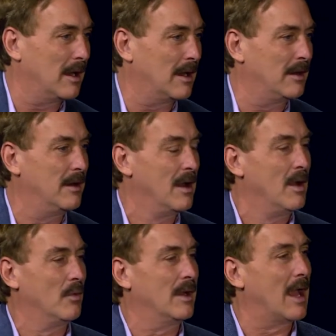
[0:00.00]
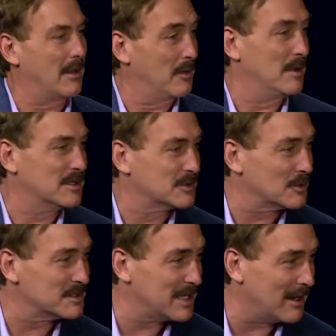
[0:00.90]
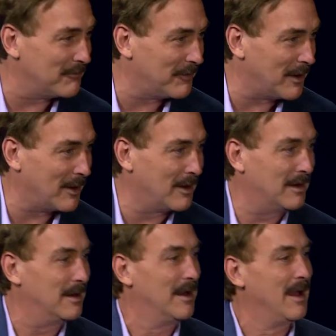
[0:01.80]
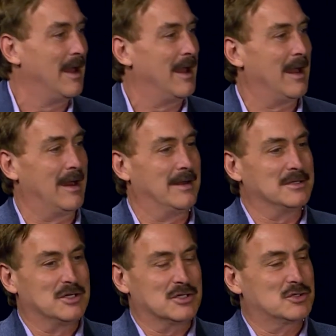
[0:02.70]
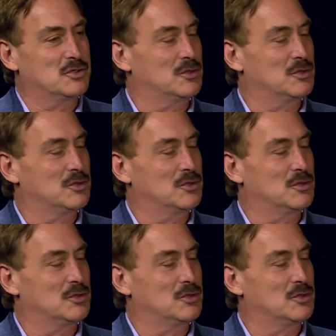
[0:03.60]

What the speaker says: And we got in the Minnesota State Fair, and it just,